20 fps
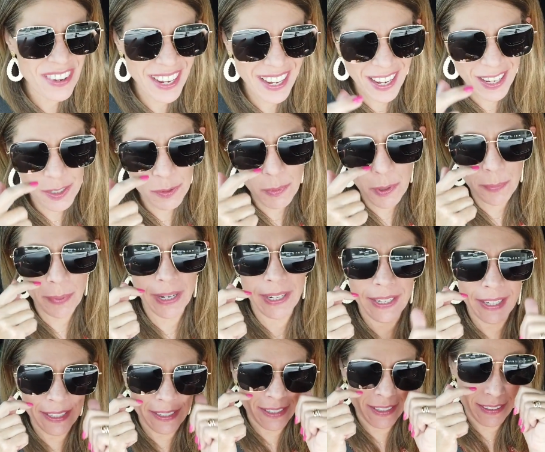my Osmo
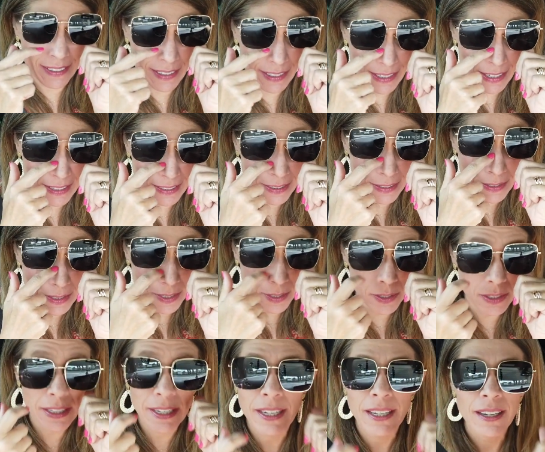Pocket doesn't
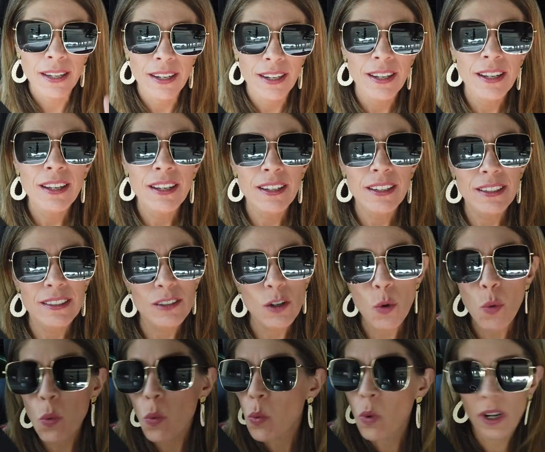necessarily
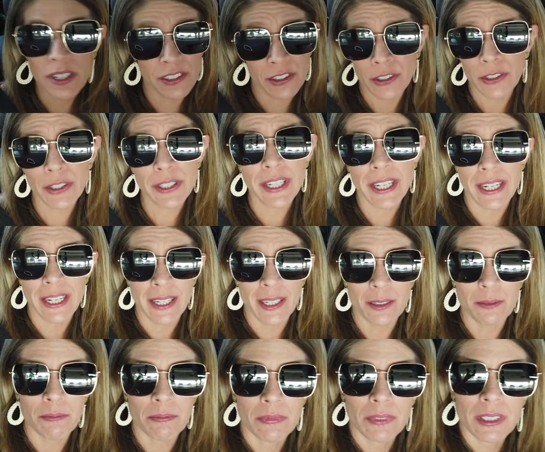want to look at
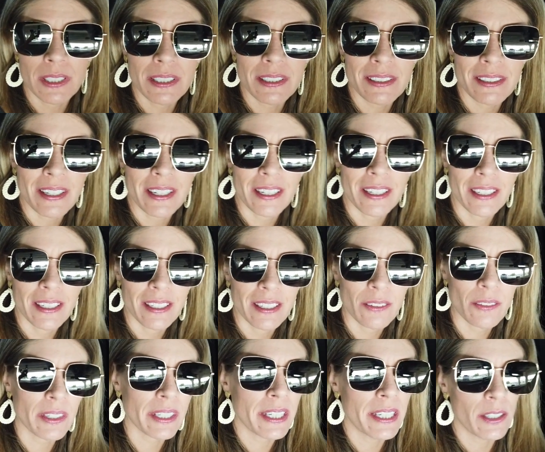him. Let's see.
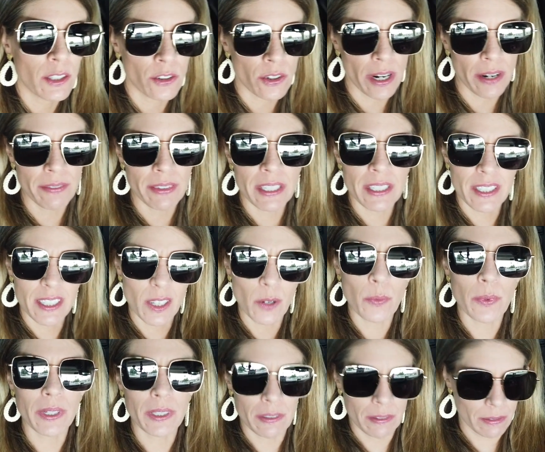Well, he's driving,
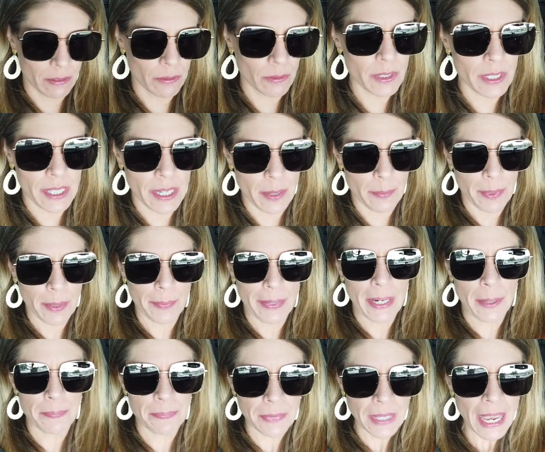so we'll see him in
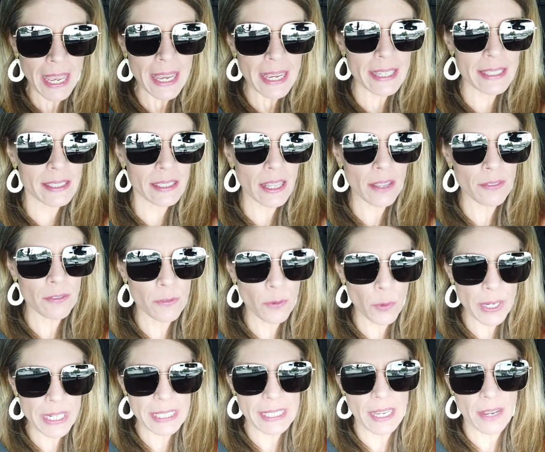a minute. It's
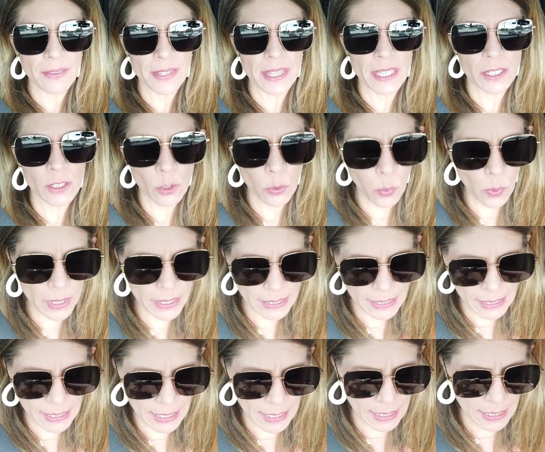11:47,
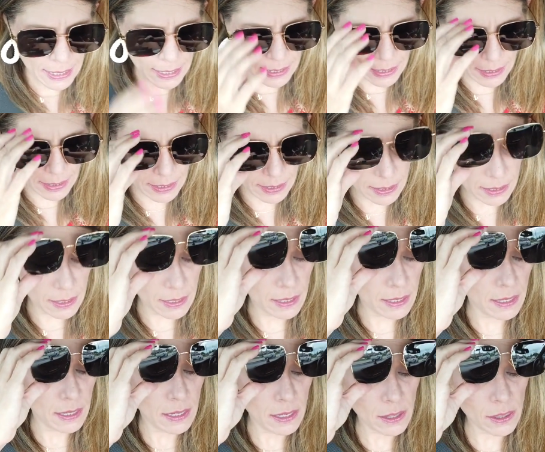the
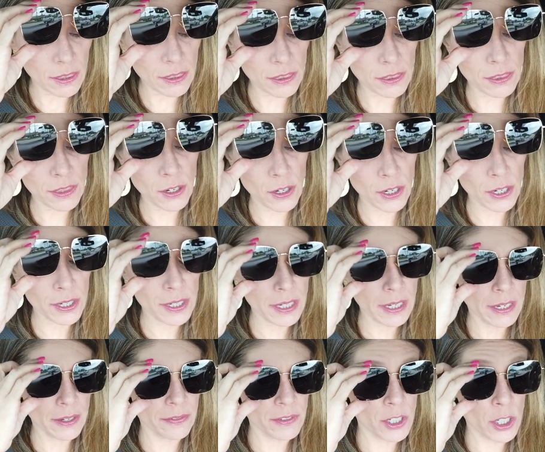
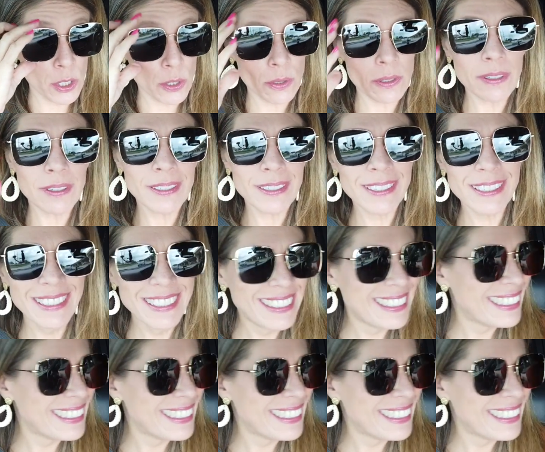23rd of June.